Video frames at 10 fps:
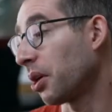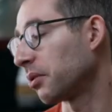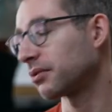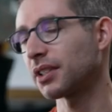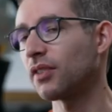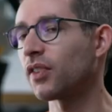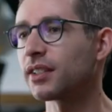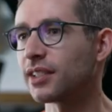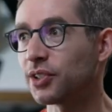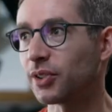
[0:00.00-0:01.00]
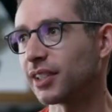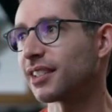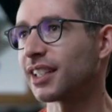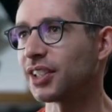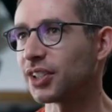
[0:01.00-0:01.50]
no, it was really fun to do and
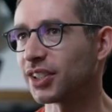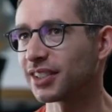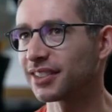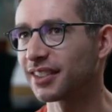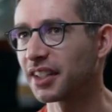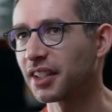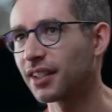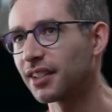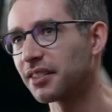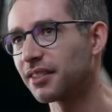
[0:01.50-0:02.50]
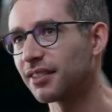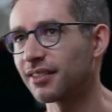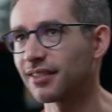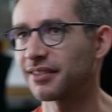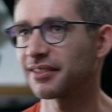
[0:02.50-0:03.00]
to hear,
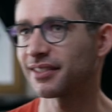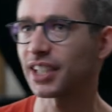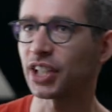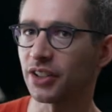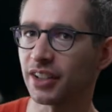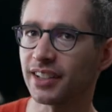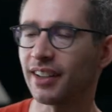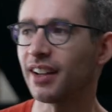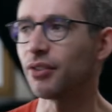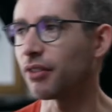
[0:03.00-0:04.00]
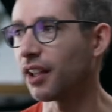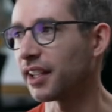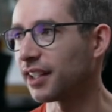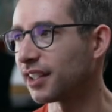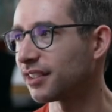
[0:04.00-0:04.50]
to hear it in a new
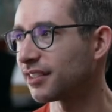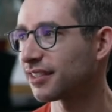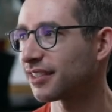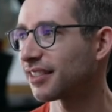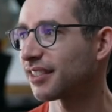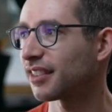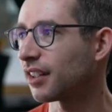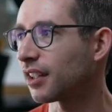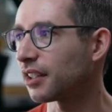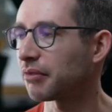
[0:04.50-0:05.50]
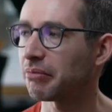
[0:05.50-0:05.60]
light. Uh,